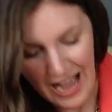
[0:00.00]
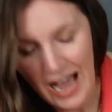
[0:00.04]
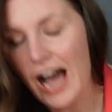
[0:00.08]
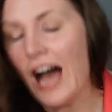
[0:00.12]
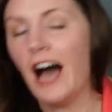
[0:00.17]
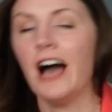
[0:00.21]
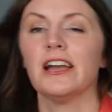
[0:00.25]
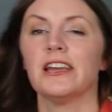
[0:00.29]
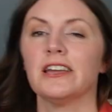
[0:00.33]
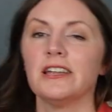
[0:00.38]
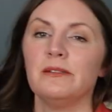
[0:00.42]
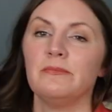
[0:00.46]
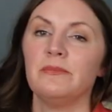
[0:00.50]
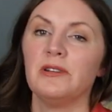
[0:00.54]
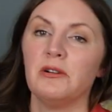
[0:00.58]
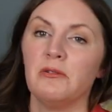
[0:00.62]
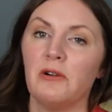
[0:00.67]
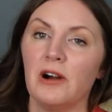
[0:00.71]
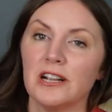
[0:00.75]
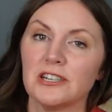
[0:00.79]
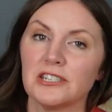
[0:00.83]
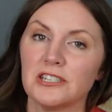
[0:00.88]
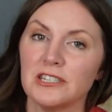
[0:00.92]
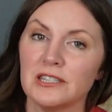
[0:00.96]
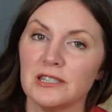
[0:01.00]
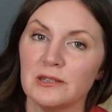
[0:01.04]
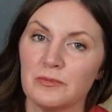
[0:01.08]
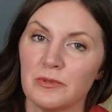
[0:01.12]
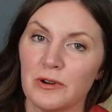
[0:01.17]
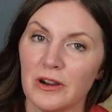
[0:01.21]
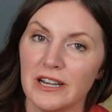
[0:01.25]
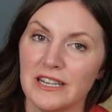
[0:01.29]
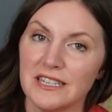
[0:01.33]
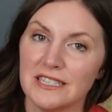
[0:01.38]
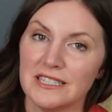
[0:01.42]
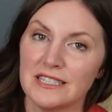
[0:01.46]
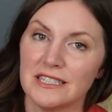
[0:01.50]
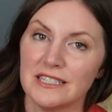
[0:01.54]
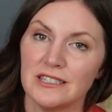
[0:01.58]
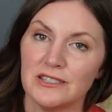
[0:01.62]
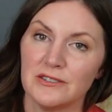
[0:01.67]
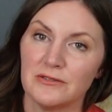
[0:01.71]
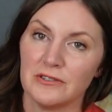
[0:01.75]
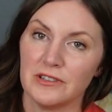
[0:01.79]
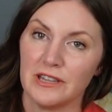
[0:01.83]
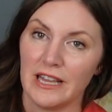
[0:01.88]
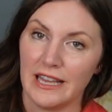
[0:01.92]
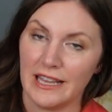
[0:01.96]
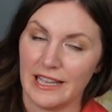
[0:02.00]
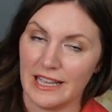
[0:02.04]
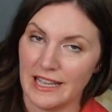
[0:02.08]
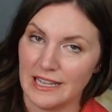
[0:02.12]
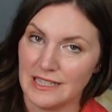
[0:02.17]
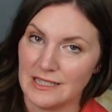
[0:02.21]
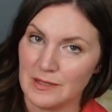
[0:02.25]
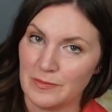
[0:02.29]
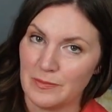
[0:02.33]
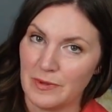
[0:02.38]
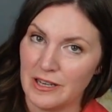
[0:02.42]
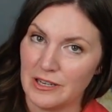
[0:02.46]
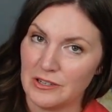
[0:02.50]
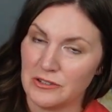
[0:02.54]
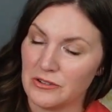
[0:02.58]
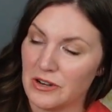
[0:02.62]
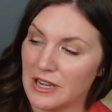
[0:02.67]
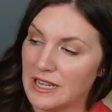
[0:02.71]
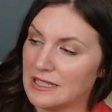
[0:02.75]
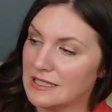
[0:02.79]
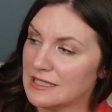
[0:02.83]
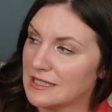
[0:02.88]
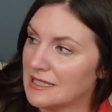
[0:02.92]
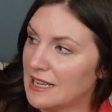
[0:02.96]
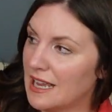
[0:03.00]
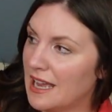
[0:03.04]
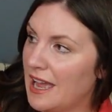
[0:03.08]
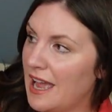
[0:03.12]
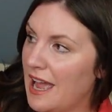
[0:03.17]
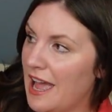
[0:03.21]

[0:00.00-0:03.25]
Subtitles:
I'm going to be watching the prices for that Kate Spade dress